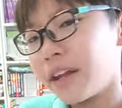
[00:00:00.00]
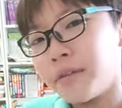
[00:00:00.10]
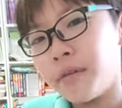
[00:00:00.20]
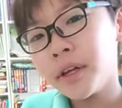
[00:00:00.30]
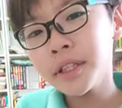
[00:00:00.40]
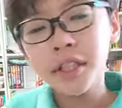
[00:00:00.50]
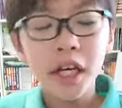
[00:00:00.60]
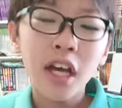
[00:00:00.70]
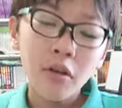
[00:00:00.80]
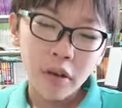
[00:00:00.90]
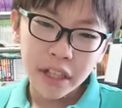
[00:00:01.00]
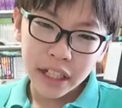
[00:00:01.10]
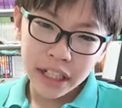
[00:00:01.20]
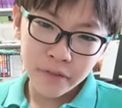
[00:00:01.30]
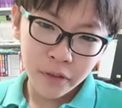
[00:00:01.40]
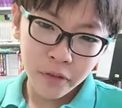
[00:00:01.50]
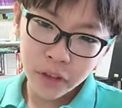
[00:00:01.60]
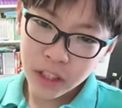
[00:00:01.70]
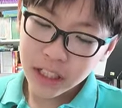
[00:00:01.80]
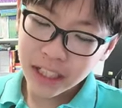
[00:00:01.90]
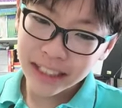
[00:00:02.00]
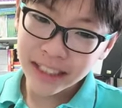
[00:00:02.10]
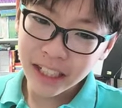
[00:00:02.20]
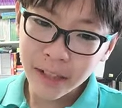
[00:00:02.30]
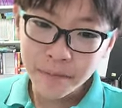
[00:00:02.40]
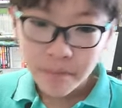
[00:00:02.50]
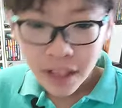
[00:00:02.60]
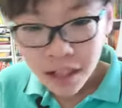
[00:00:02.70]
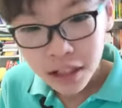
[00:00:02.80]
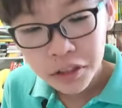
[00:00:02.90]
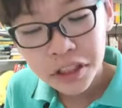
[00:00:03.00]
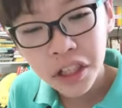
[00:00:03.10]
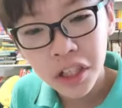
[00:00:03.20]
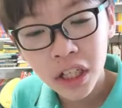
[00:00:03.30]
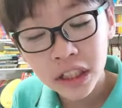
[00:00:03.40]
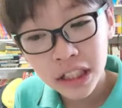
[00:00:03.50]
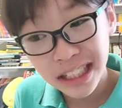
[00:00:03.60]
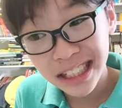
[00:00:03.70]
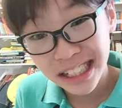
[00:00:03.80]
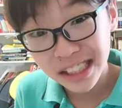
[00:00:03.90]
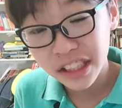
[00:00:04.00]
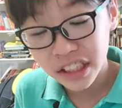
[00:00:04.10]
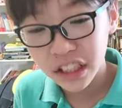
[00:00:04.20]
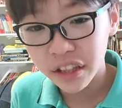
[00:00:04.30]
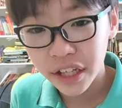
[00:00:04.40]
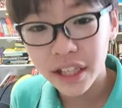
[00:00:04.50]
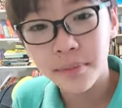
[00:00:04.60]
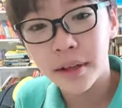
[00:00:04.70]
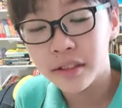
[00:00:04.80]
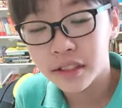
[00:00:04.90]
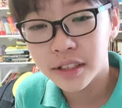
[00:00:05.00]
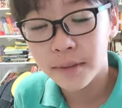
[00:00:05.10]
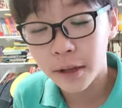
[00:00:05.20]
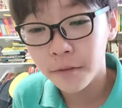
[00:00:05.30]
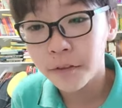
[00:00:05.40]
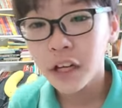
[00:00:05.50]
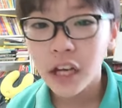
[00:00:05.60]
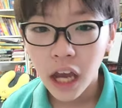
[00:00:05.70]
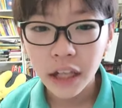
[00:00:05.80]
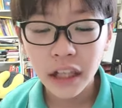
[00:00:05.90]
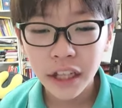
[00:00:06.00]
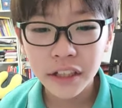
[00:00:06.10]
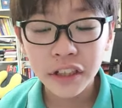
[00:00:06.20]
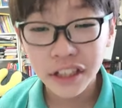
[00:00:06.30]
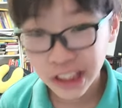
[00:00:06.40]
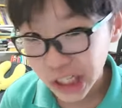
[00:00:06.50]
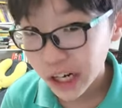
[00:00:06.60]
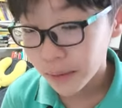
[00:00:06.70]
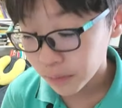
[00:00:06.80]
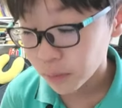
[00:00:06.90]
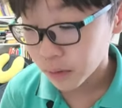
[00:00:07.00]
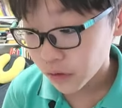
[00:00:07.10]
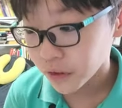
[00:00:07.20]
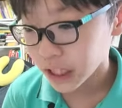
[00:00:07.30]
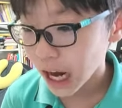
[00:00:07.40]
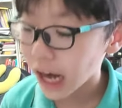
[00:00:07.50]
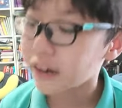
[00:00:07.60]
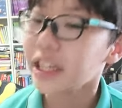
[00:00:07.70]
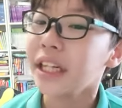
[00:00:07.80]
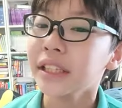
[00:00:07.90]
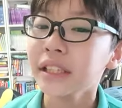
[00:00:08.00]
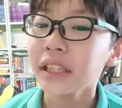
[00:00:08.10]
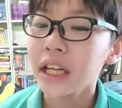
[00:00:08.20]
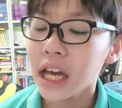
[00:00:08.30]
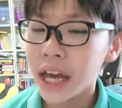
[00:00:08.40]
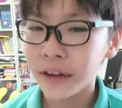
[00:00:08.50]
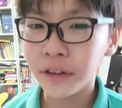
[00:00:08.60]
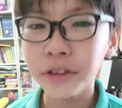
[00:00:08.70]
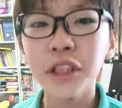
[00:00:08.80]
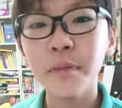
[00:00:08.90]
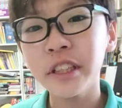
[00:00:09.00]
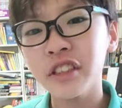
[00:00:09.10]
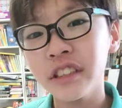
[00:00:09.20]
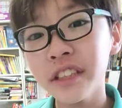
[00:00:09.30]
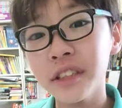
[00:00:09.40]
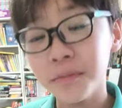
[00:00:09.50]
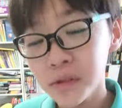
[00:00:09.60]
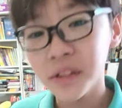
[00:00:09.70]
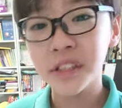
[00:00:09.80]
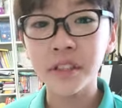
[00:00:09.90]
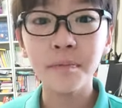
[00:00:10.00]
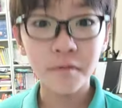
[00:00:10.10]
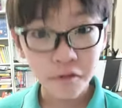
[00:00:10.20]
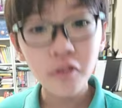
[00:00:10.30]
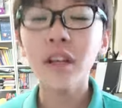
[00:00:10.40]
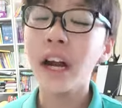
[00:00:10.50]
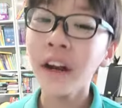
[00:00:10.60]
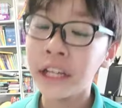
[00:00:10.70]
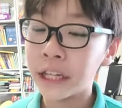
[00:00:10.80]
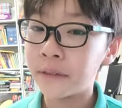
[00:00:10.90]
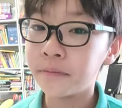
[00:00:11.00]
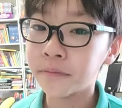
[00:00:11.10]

and once when he fulfilled his destiny, there is a lot that he actually didn't like about this stuff. And later he set up about proving Aryans, and also special tests to prove that you're full Aryan.